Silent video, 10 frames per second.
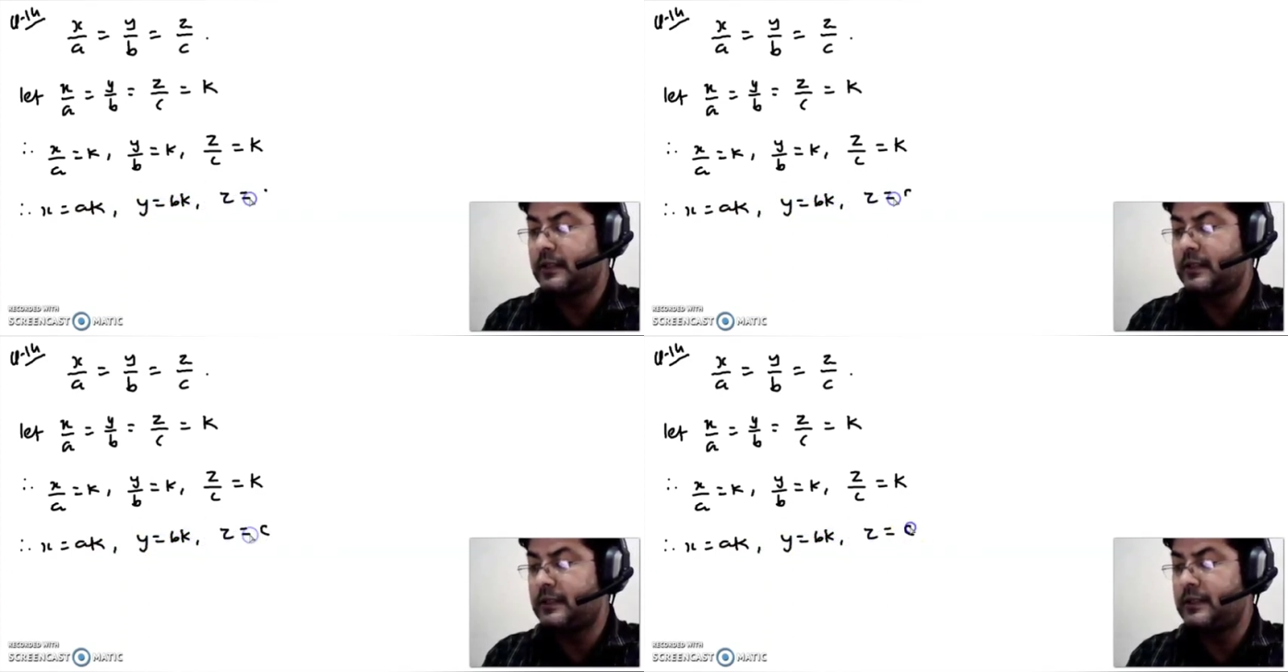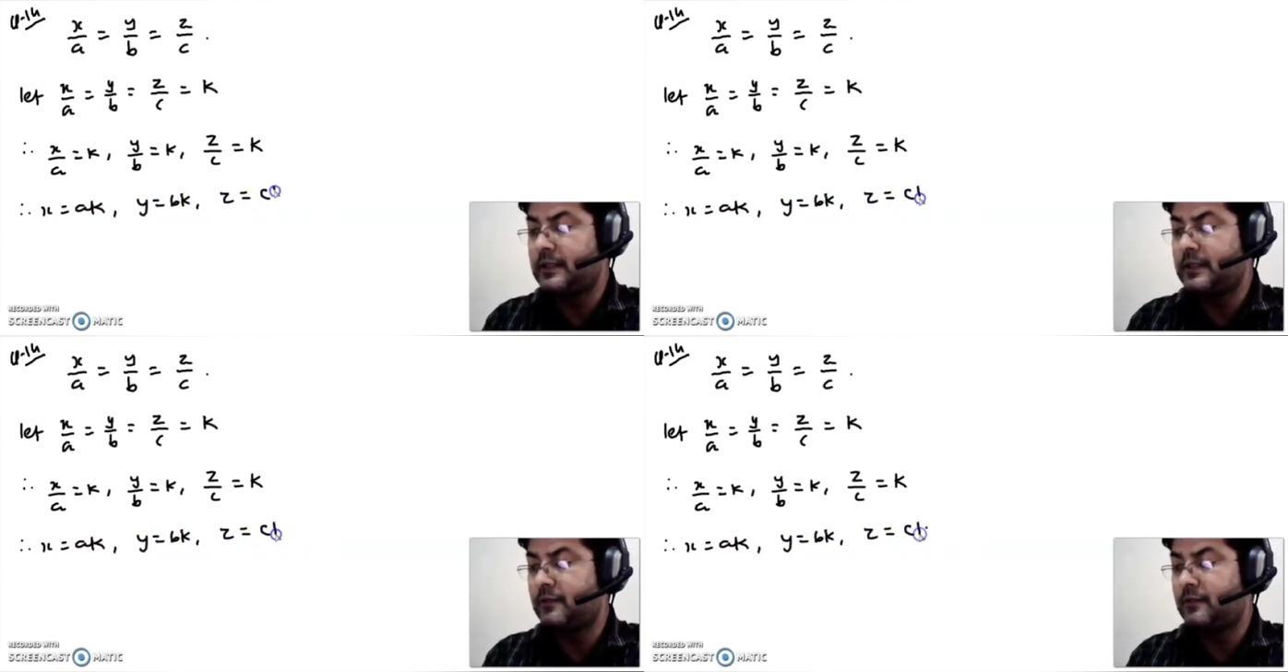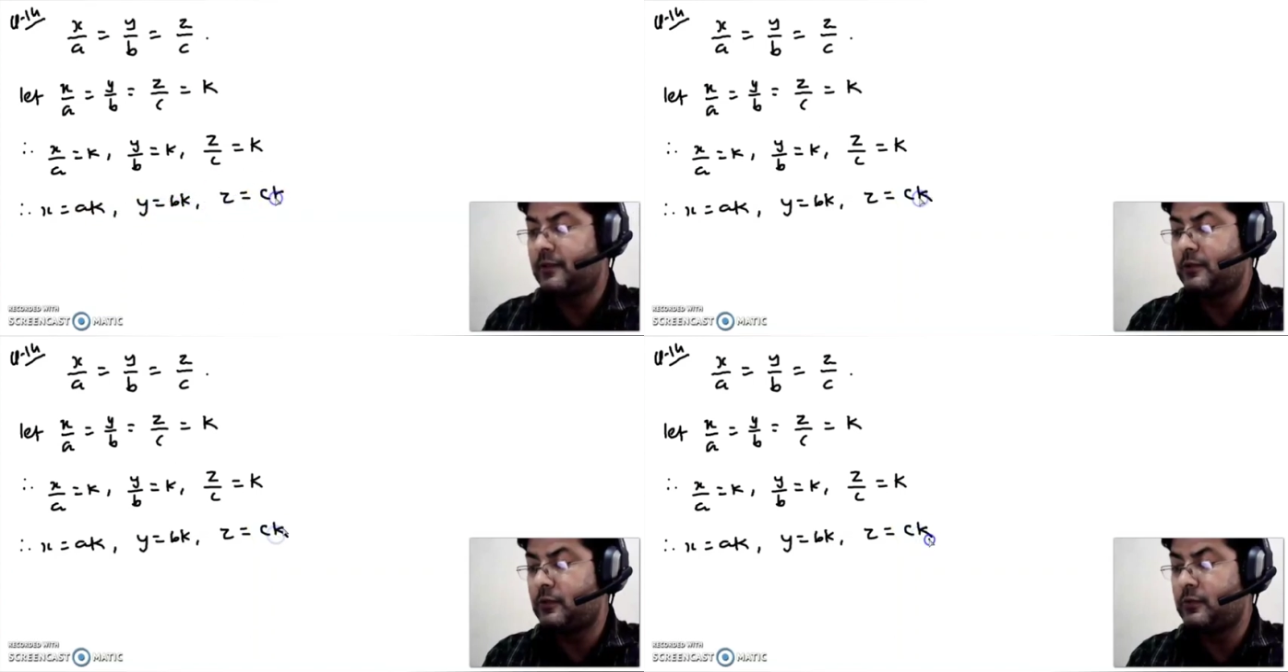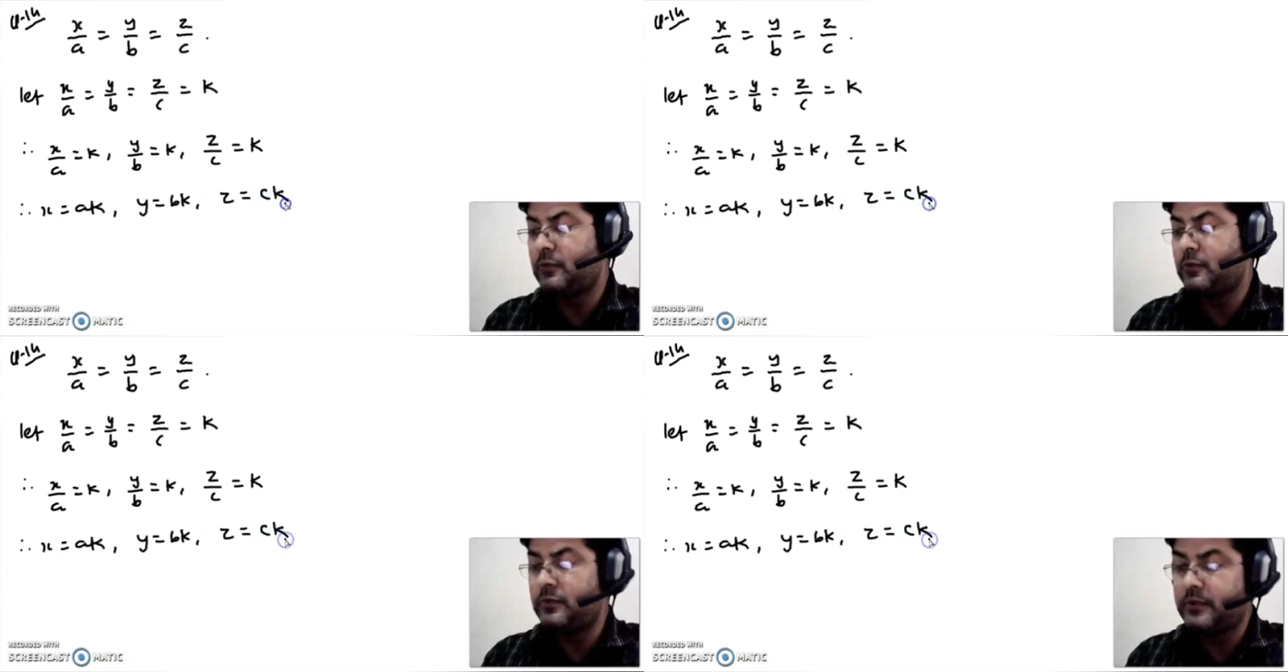is equal
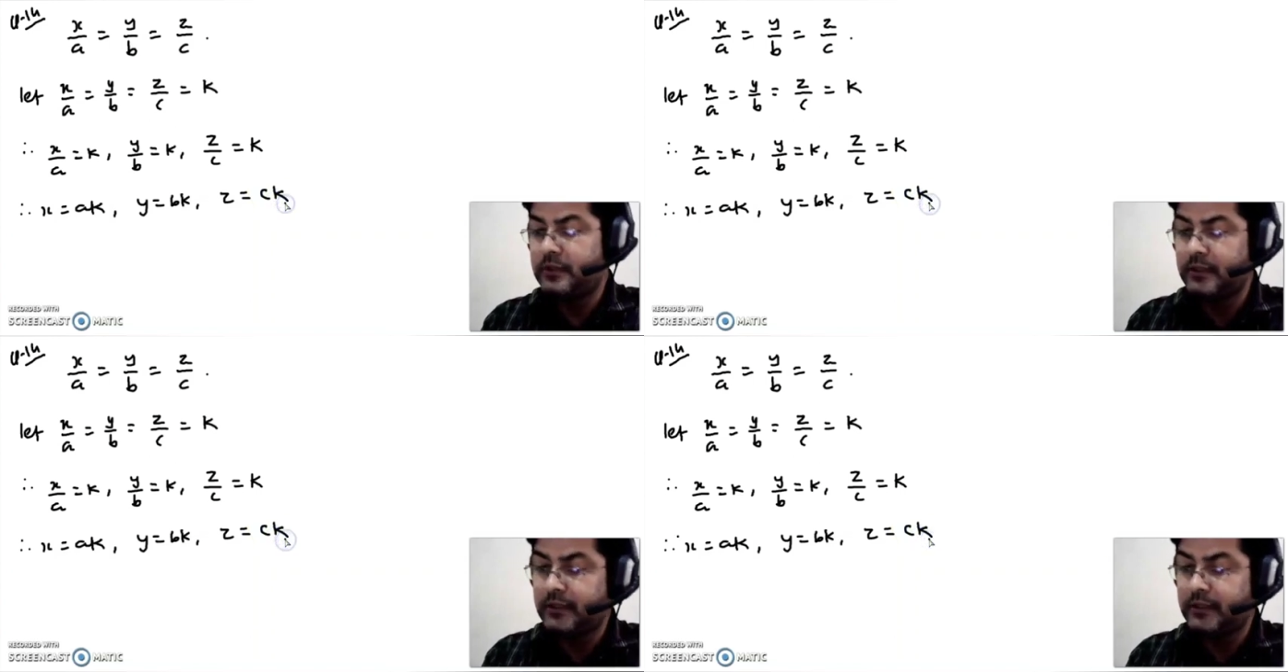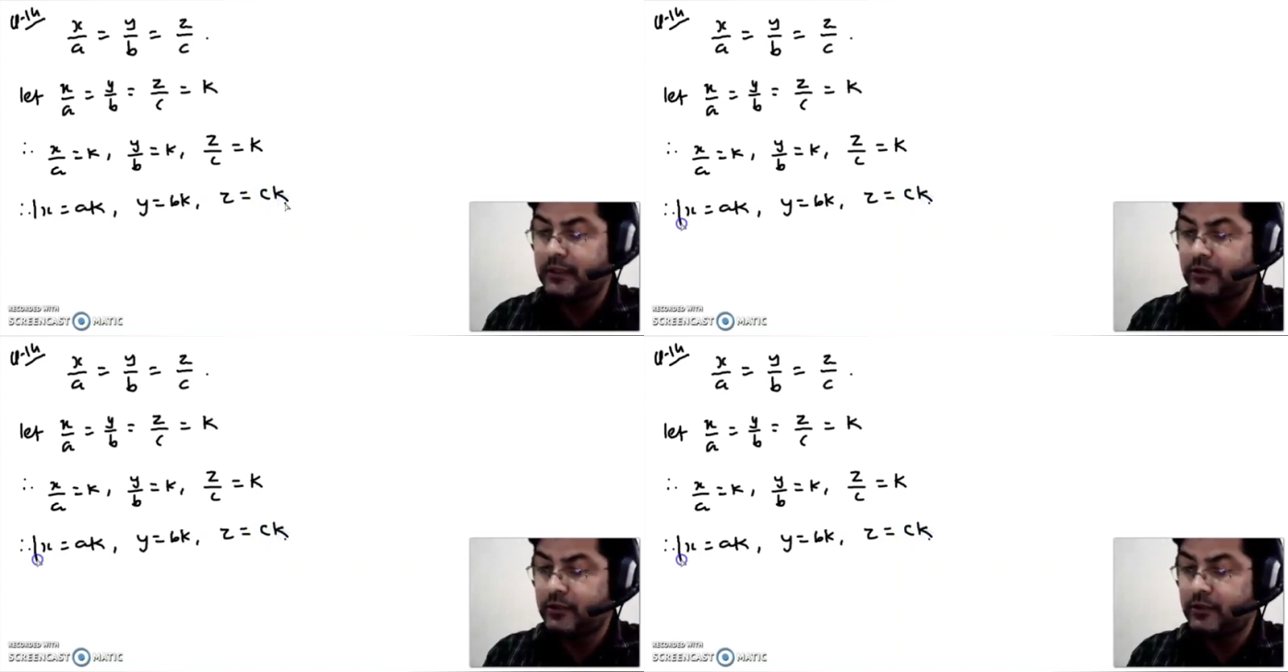to ck.